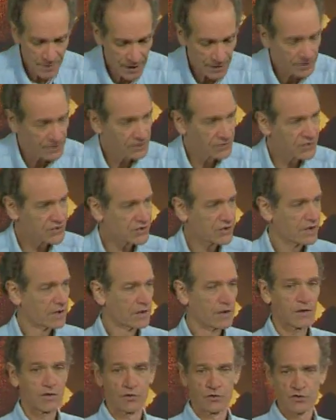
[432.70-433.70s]
burials
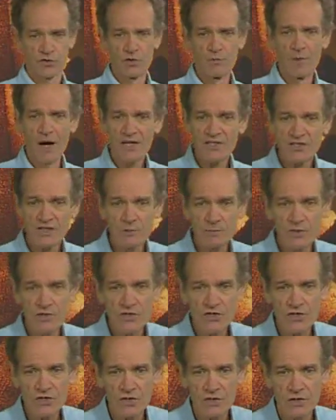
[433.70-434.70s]
to
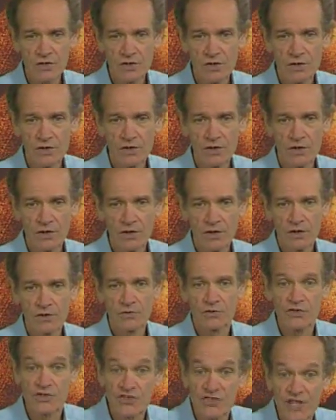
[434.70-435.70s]
mastabas
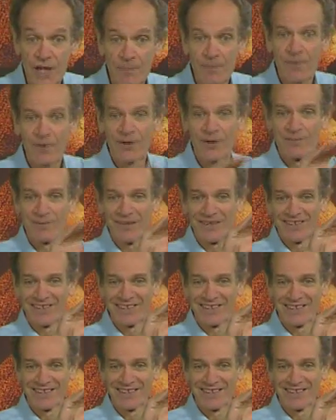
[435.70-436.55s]
to step pyramid.